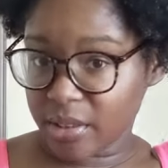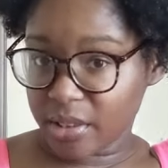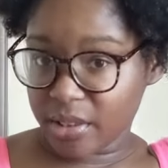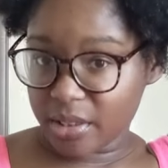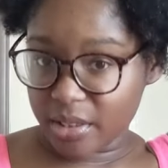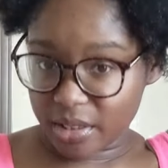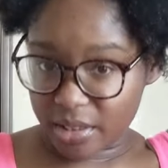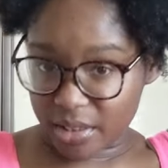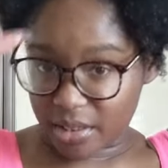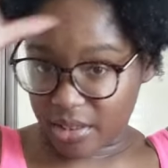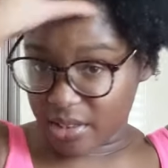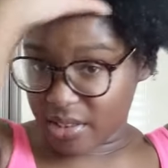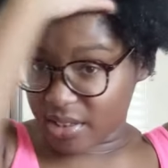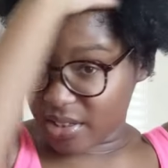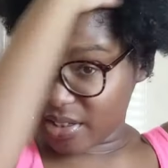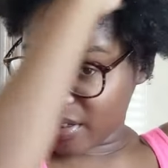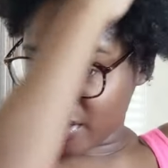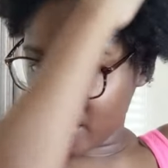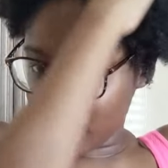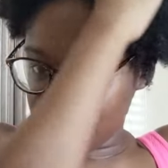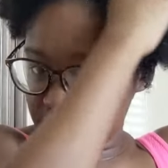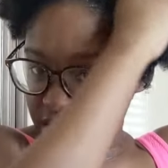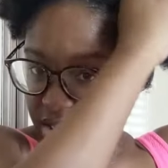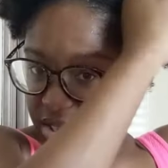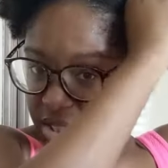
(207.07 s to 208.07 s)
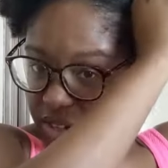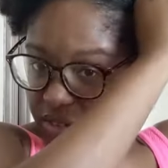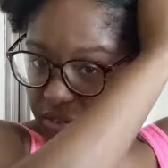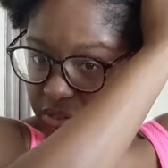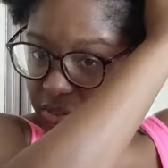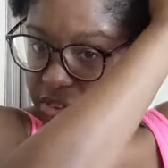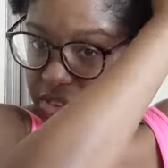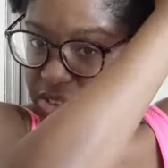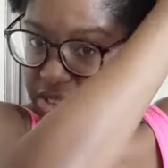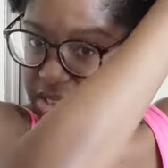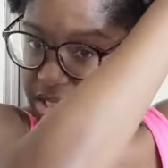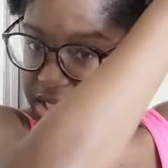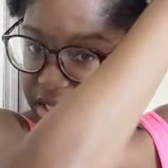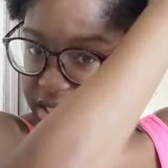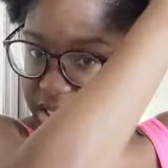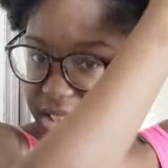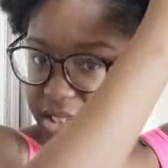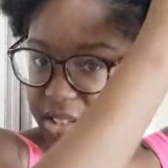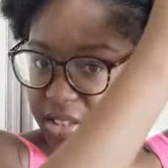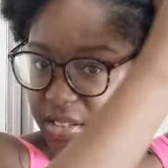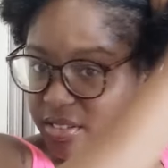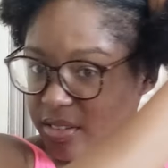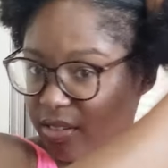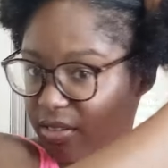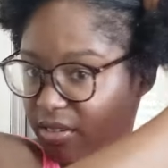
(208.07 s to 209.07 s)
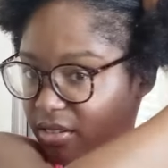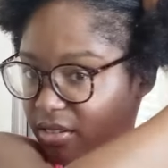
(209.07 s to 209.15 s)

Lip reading: And section this off for a second.